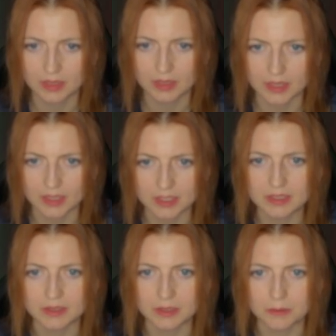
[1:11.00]
And
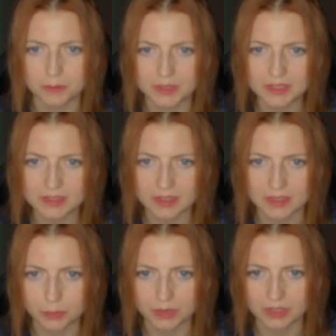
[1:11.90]
for this task,
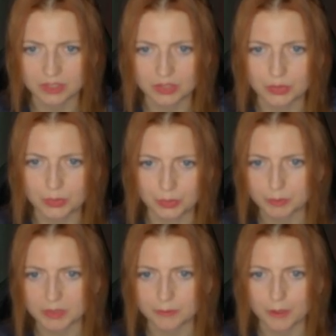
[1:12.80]
we need to
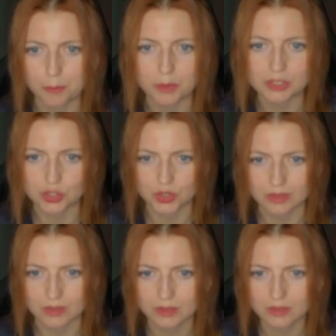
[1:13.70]
specify
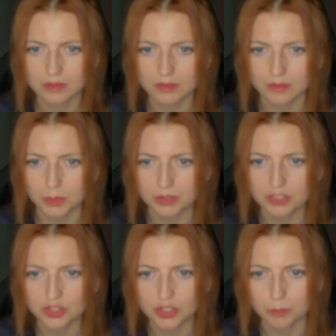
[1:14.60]
partitions,
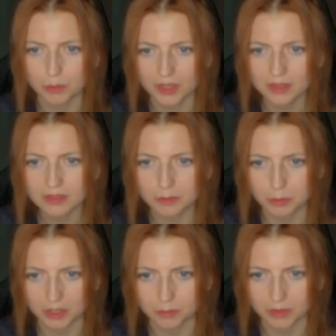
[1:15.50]
partition by
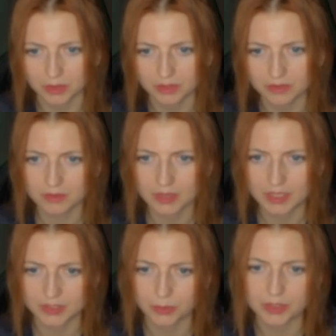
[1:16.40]
department.
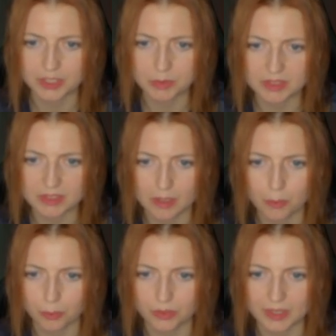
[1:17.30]
So it means how
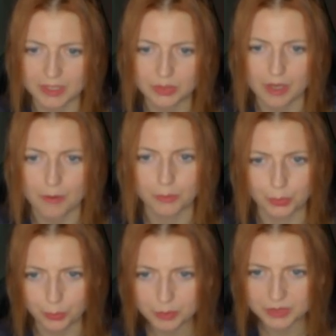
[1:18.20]
we would like to have
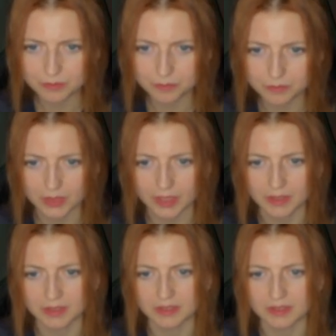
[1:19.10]
groups,
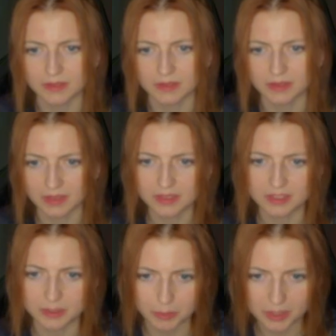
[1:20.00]
and
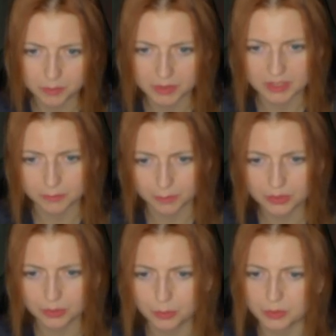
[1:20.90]
department, the first
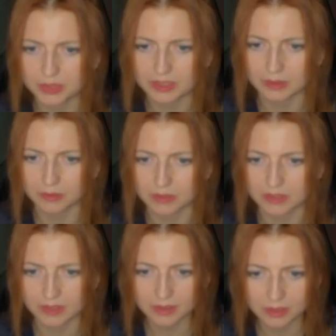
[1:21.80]
group, sales, the
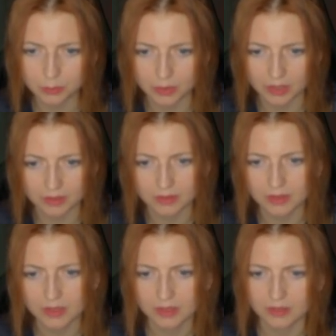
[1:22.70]
second one,
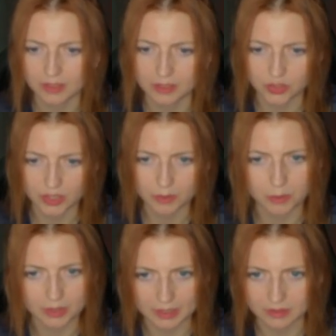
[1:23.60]
HR,
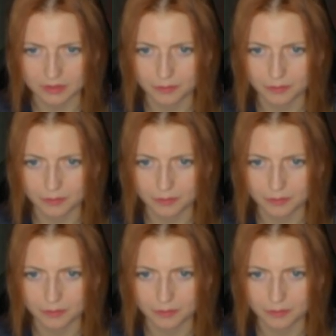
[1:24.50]
marketing.